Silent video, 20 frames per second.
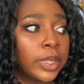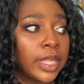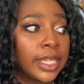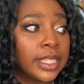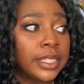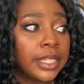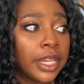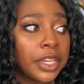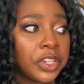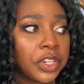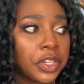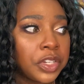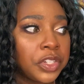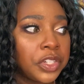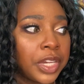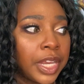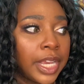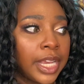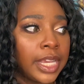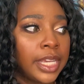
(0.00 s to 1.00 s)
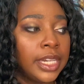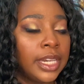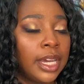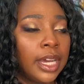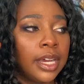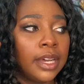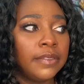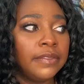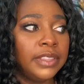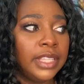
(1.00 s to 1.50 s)
extension shade
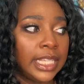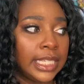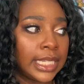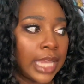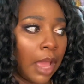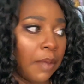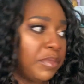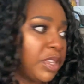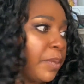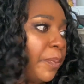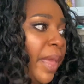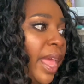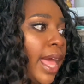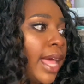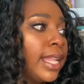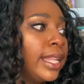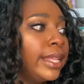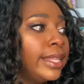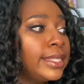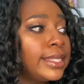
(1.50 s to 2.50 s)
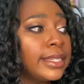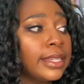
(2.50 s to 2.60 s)
of these types of palettes.